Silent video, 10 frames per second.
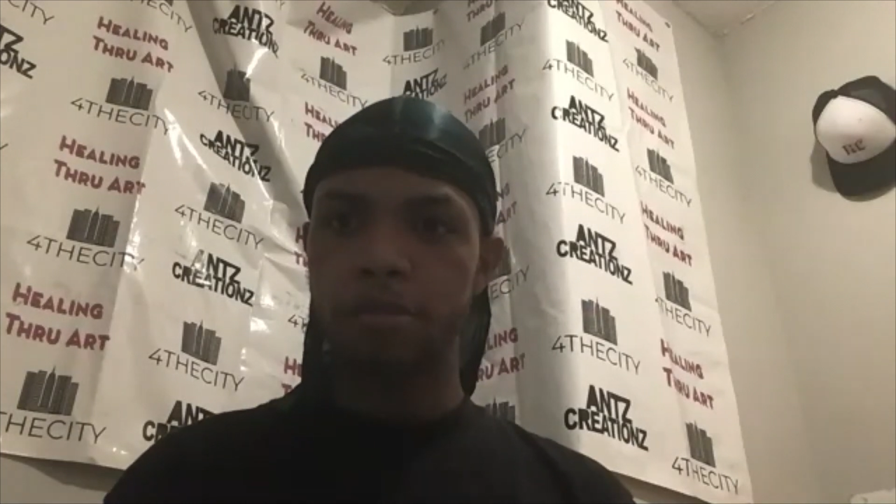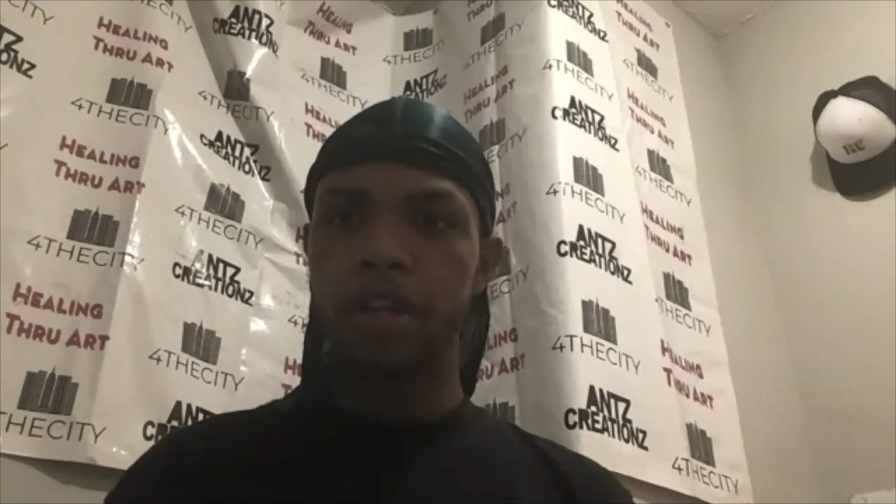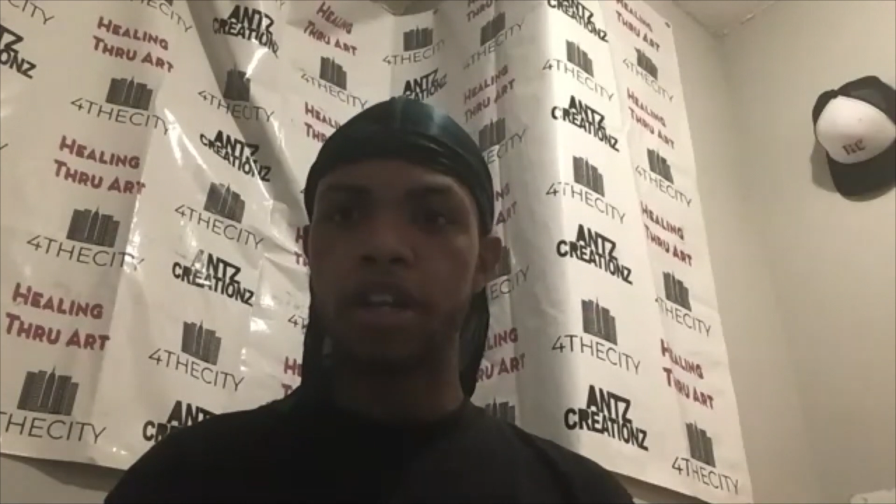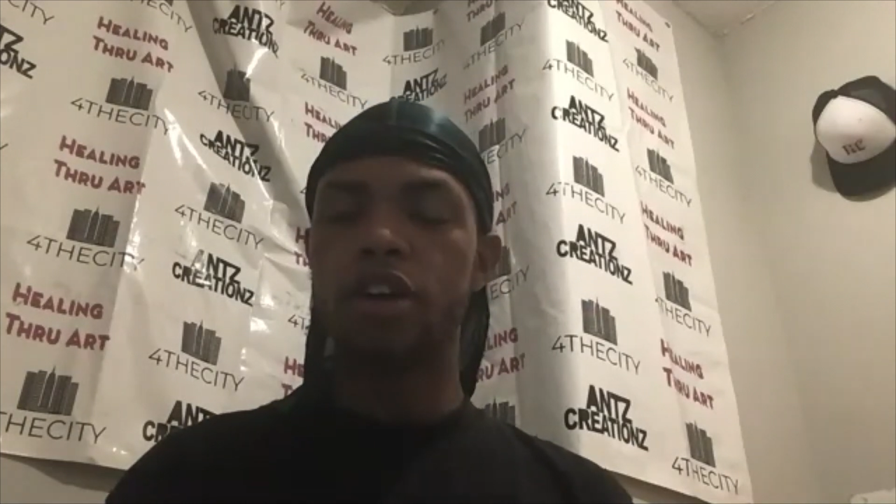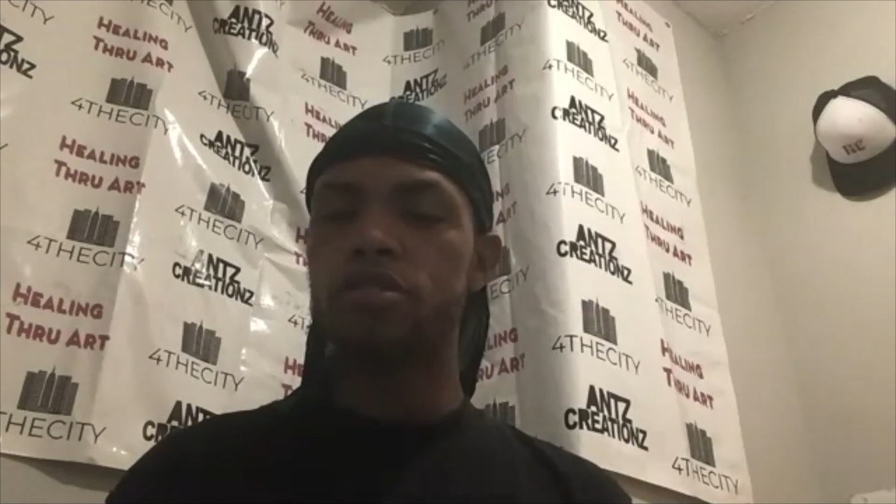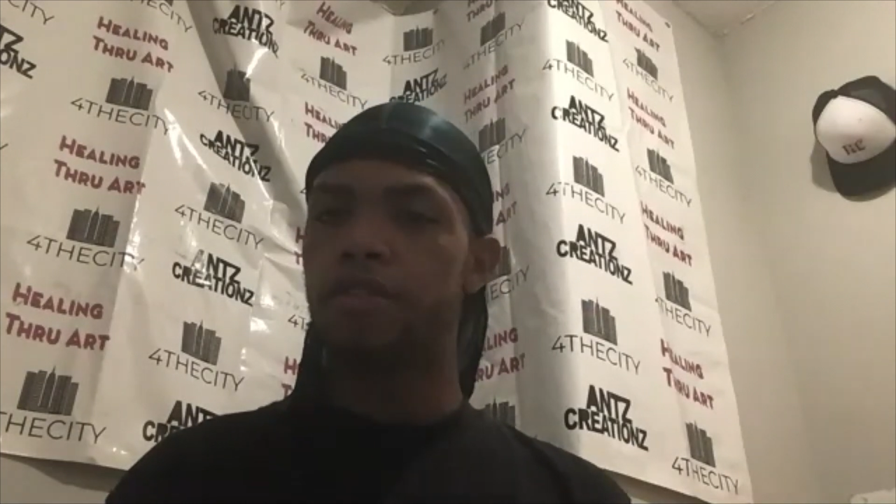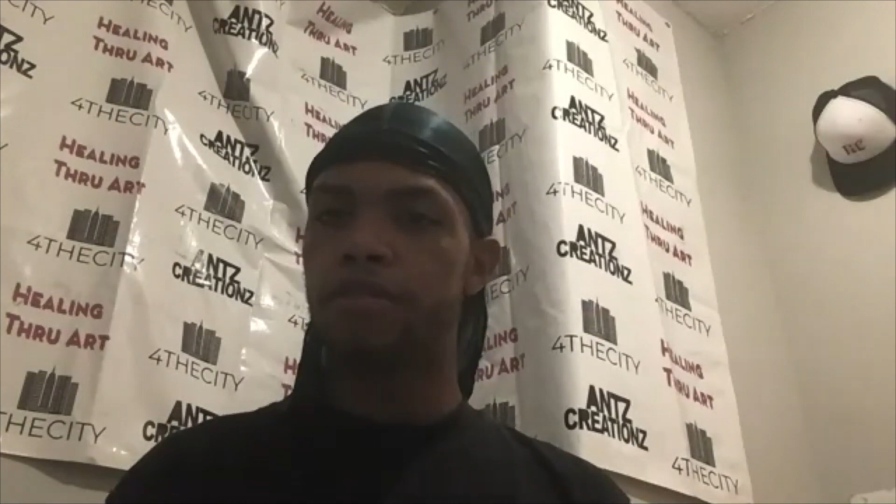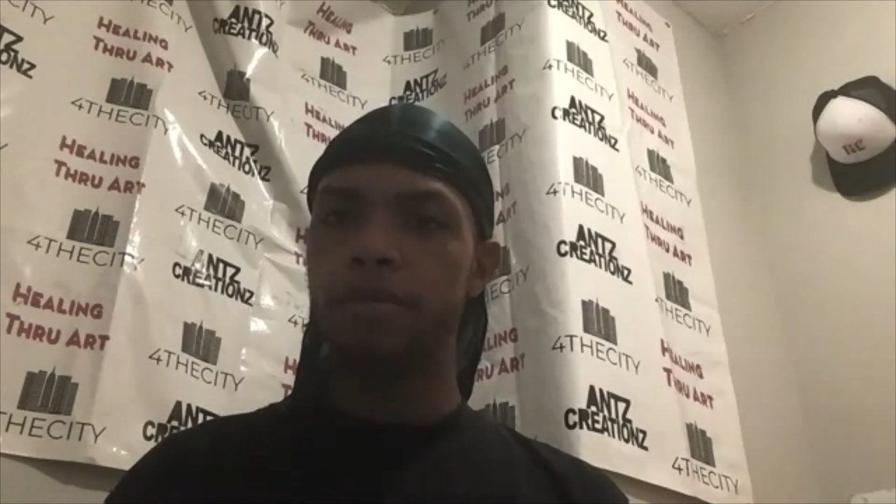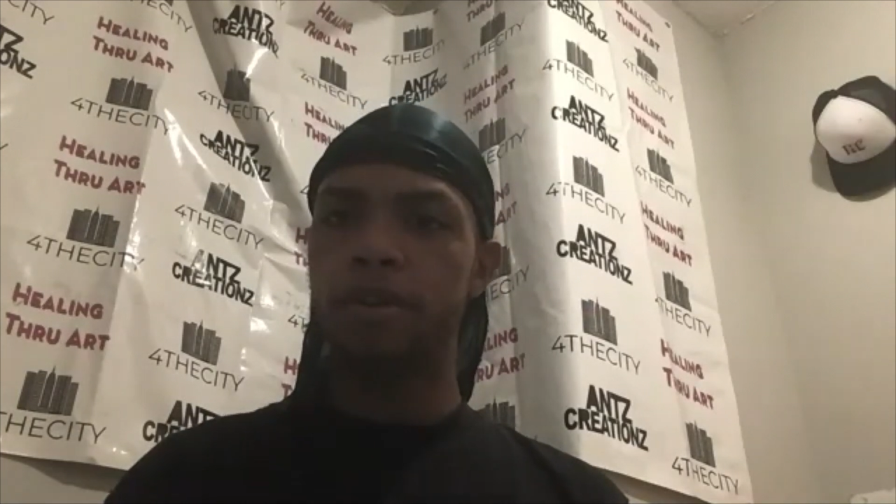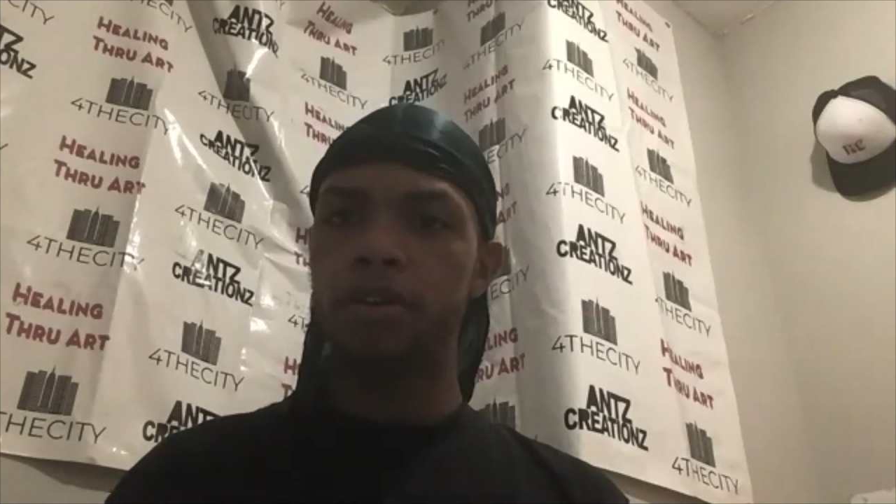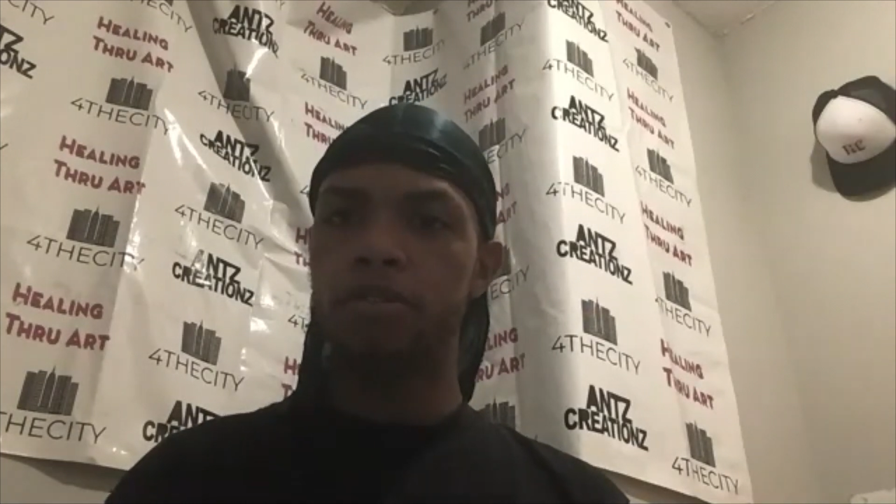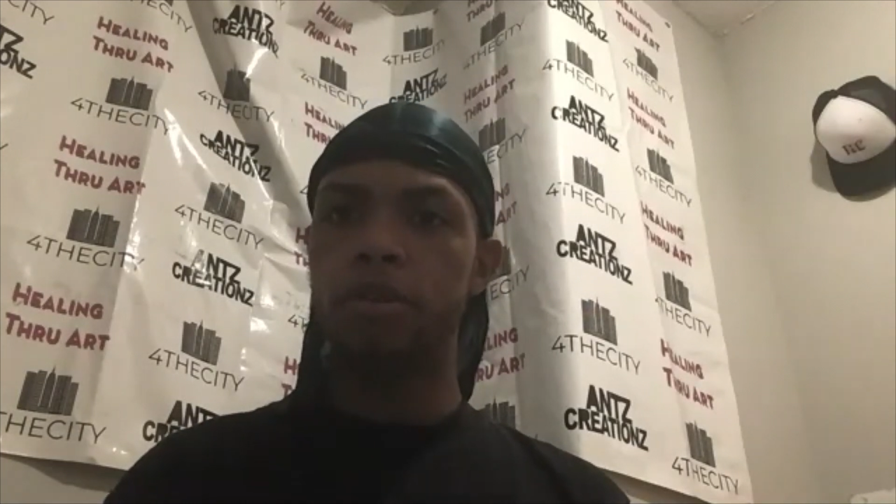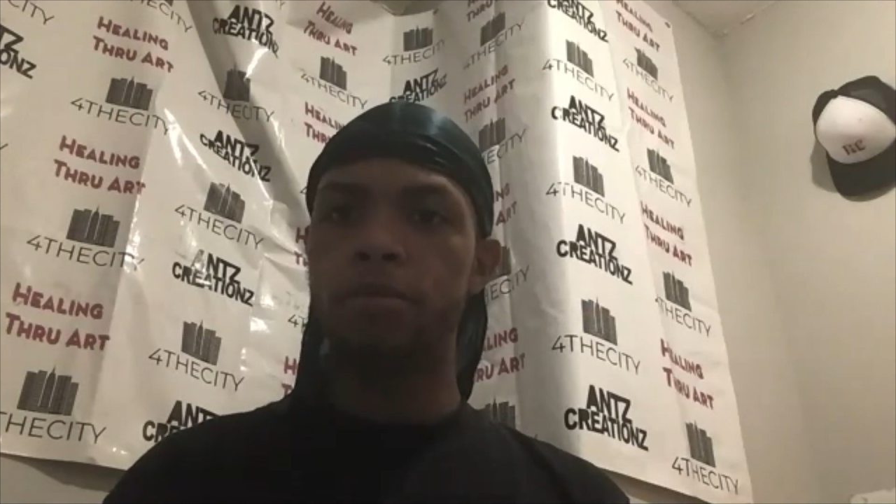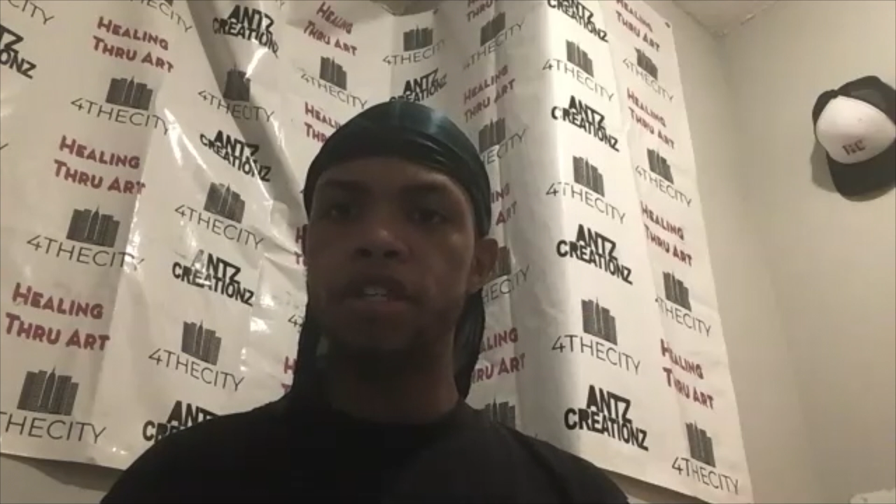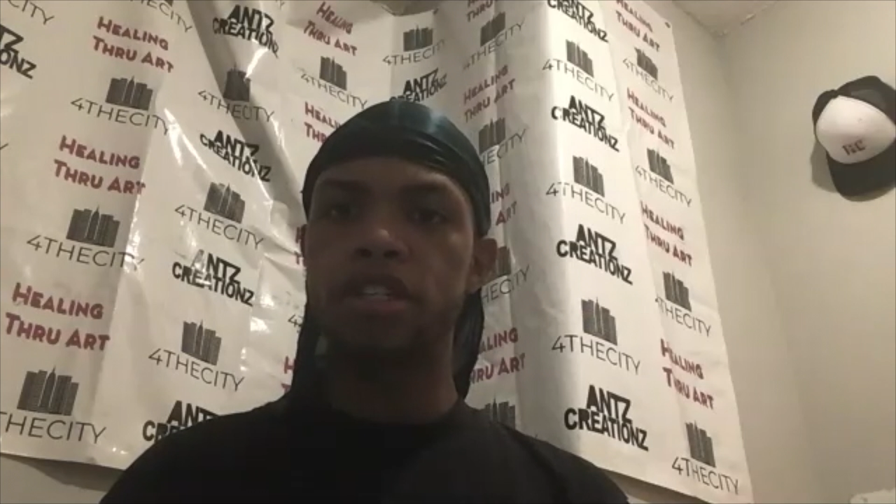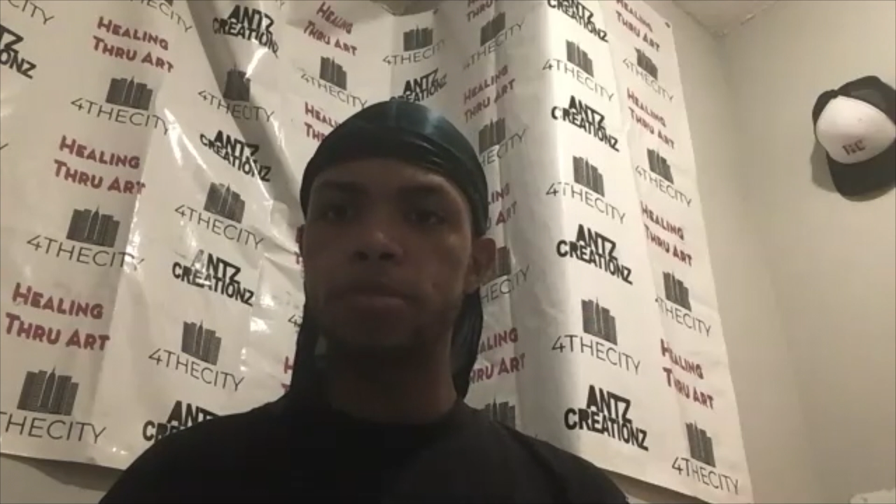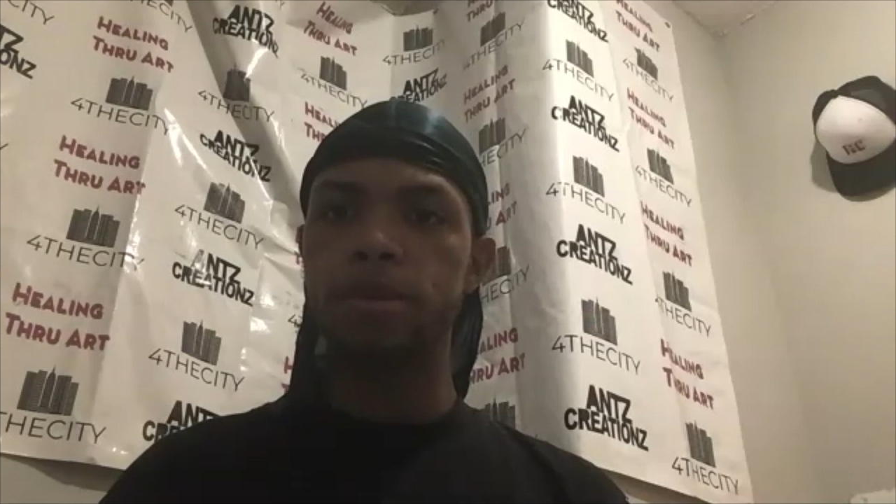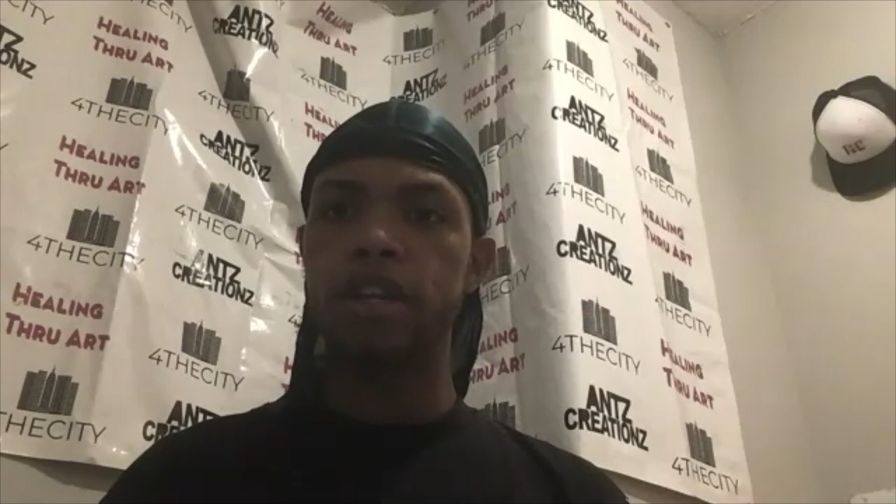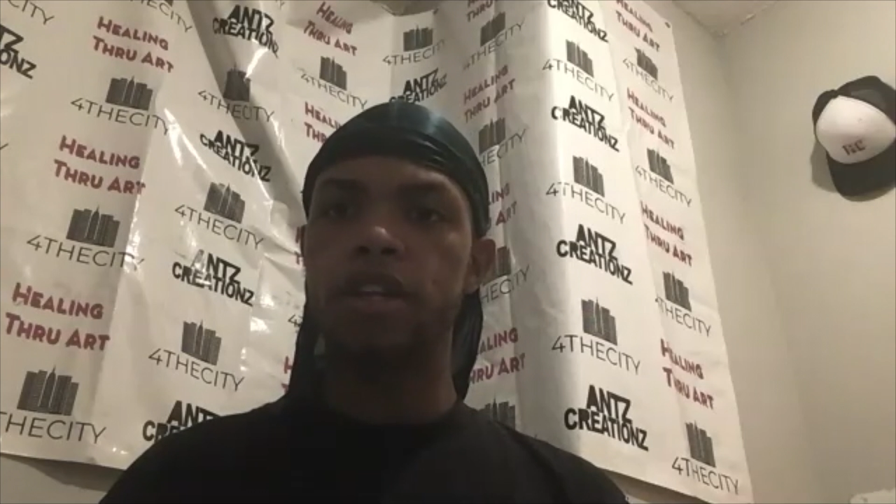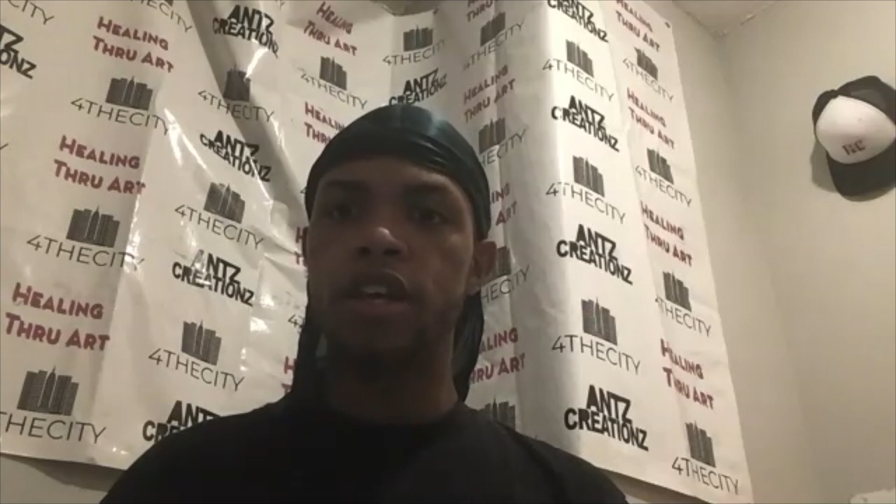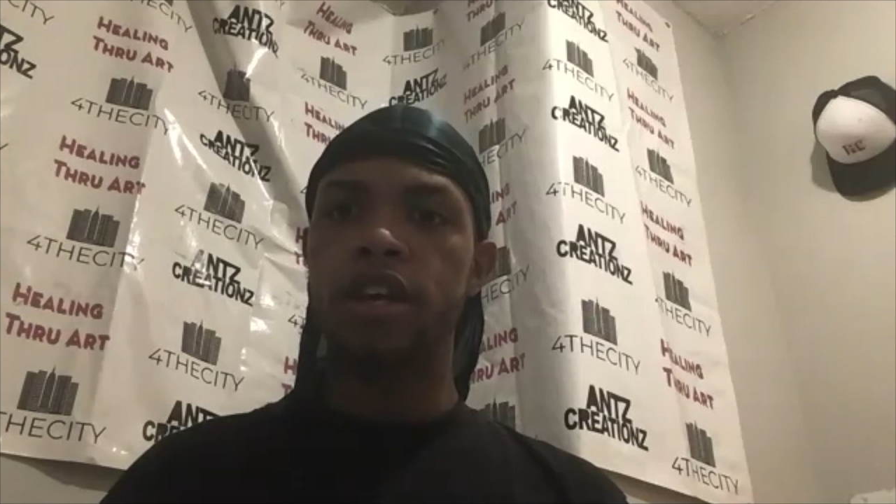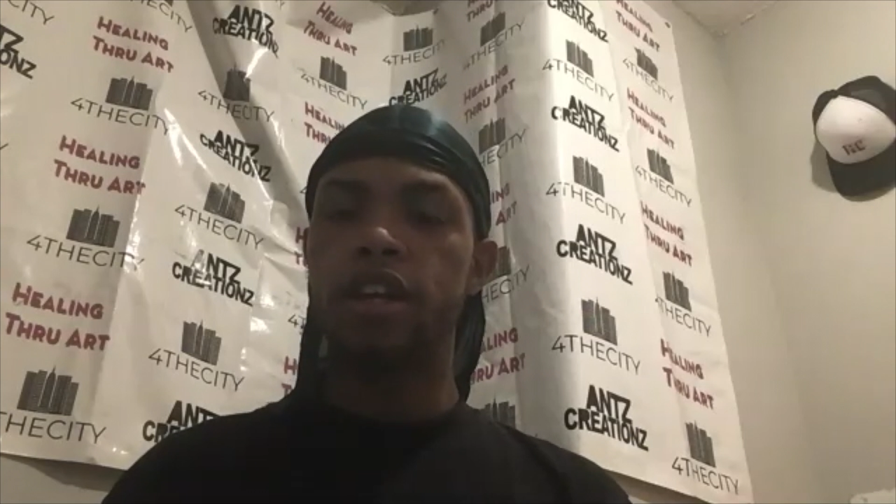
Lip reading: But then also if I want to go to a business meeting, they